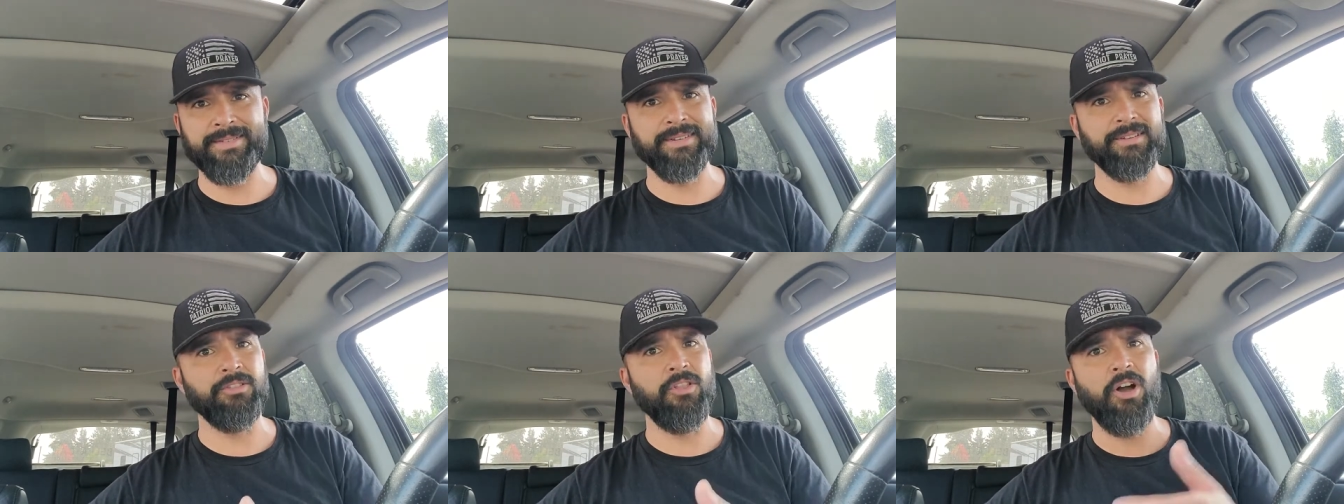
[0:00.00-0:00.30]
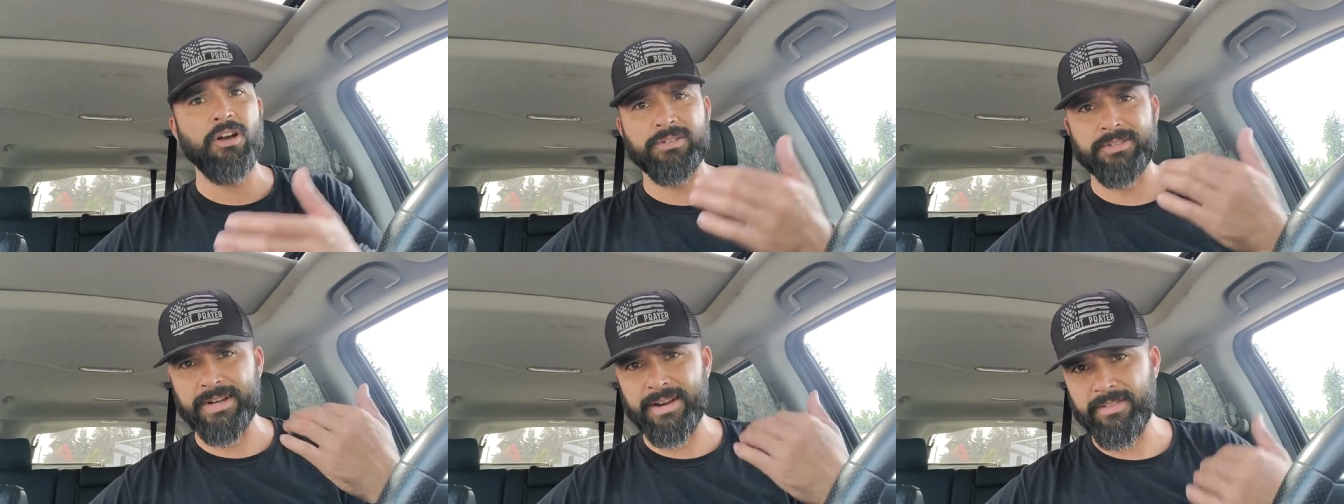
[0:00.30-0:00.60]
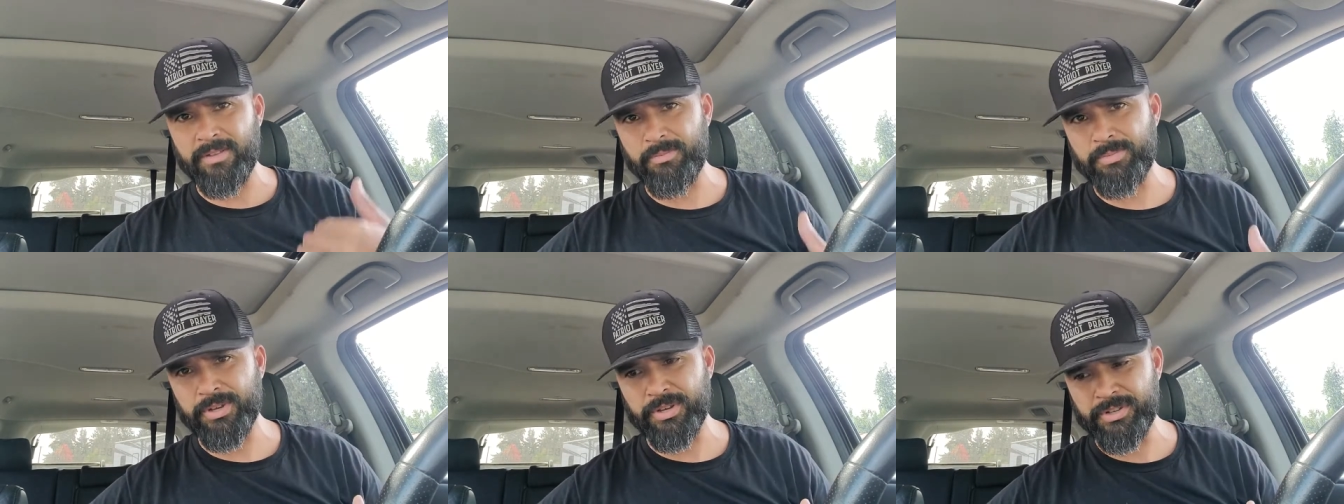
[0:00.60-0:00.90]
They locked her out of
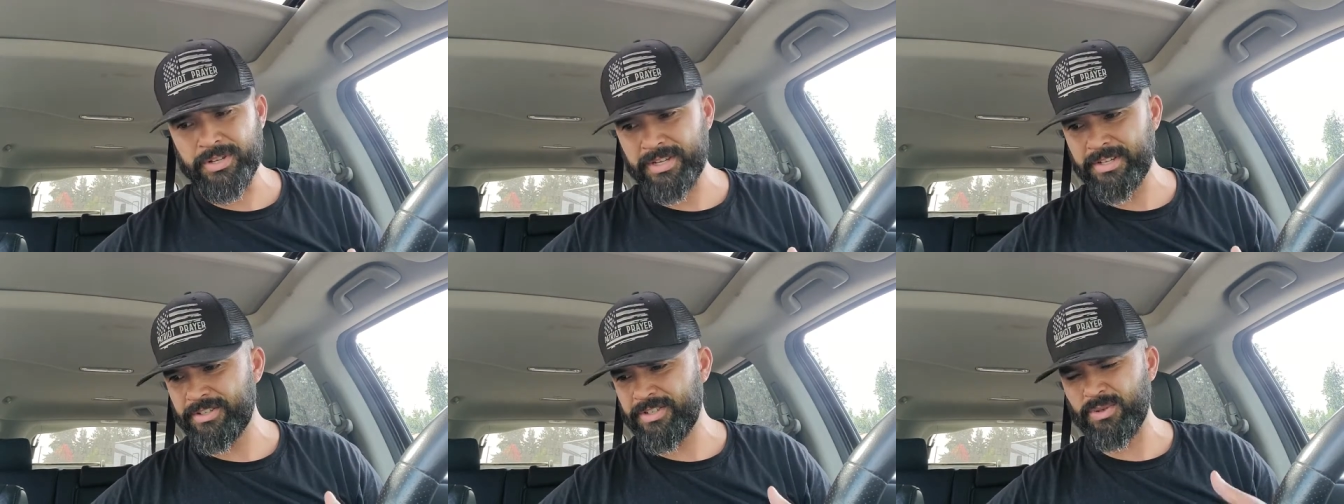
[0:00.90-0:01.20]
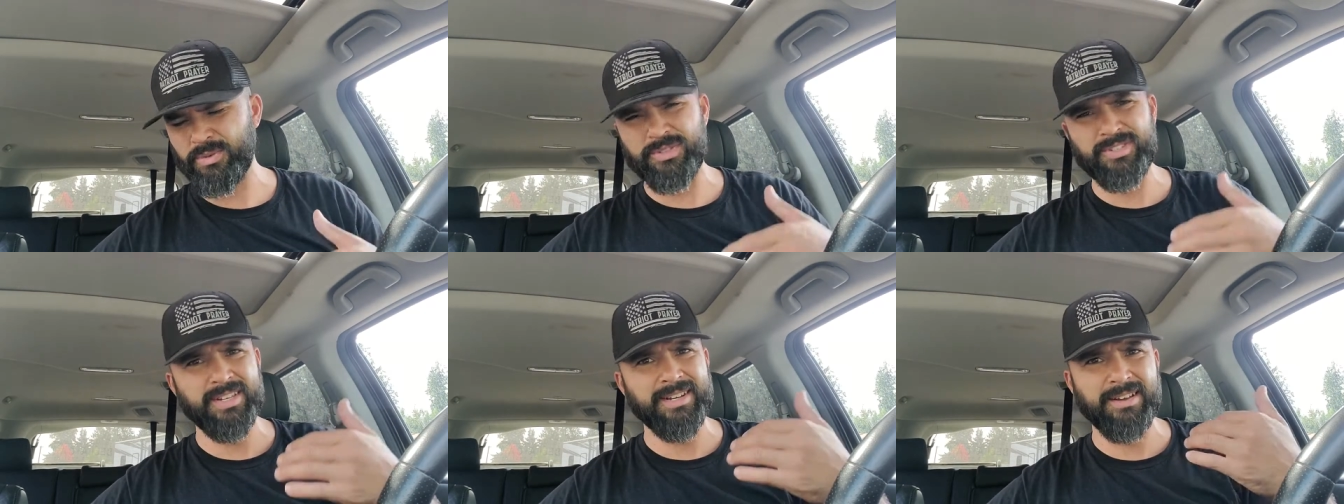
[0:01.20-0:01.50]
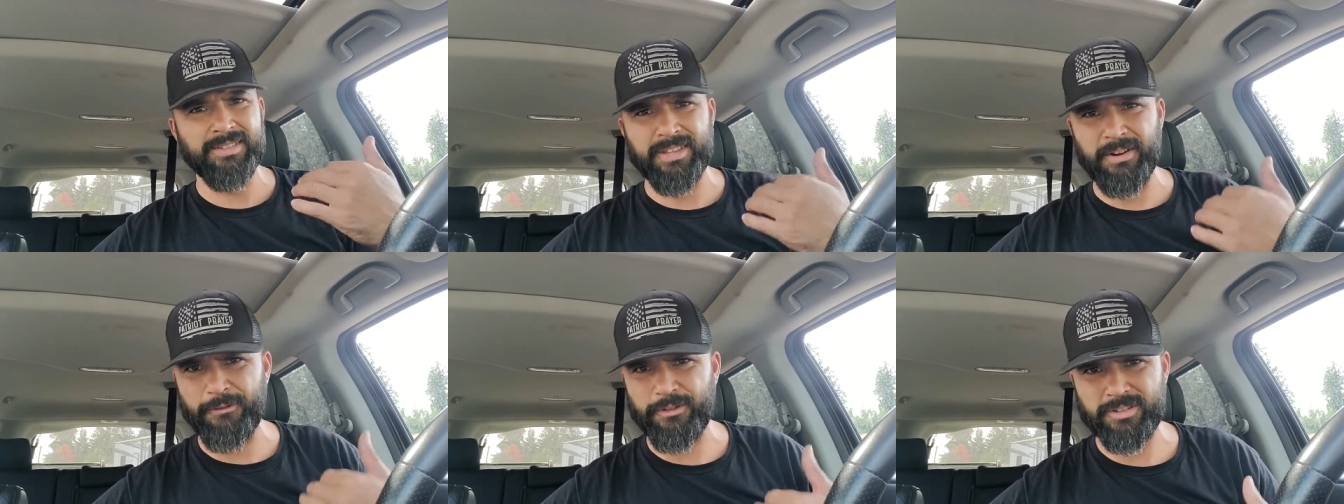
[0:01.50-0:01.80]
the building. She was sitting
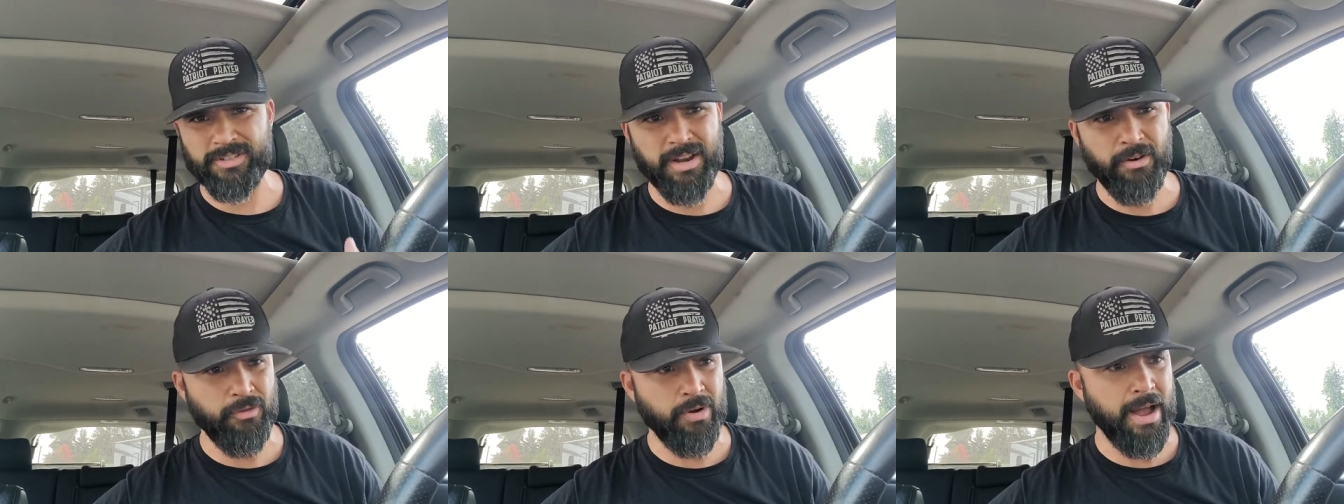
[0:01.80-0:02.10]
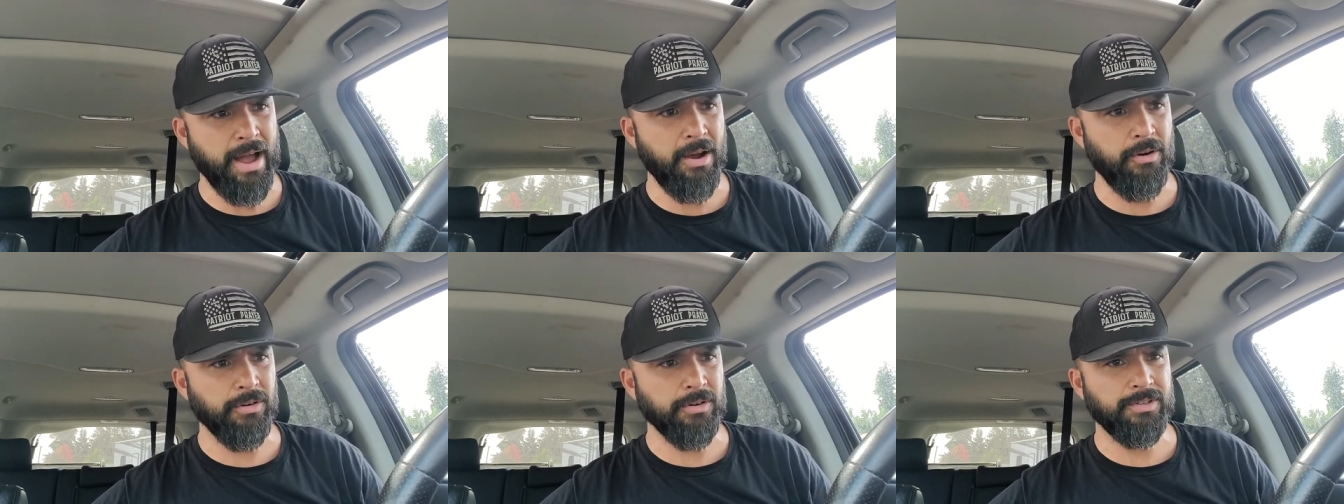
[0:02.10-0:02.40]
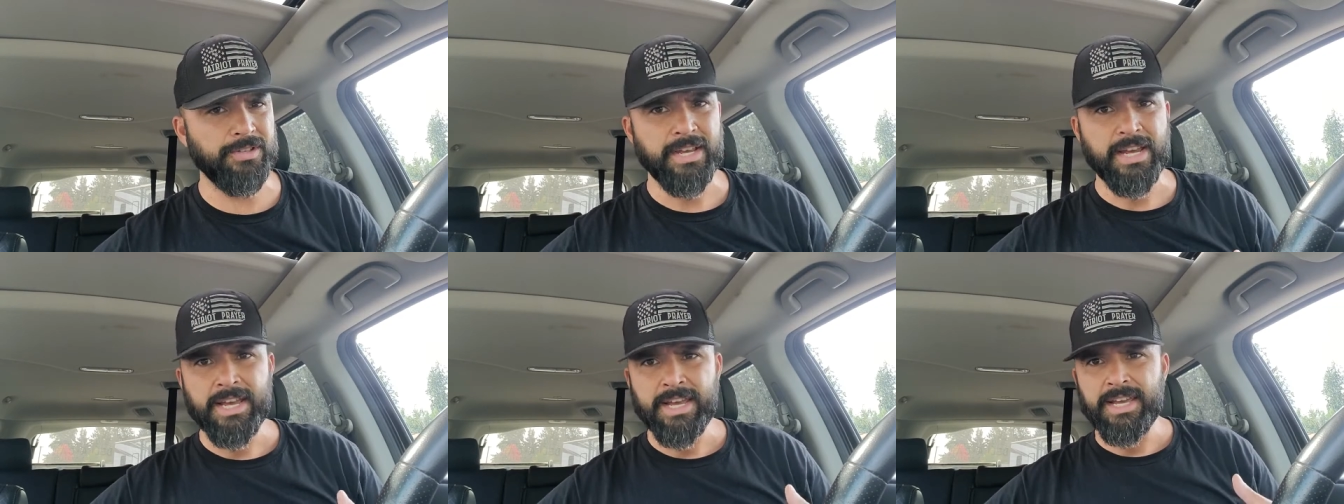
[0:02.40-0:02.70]
out there for several hours.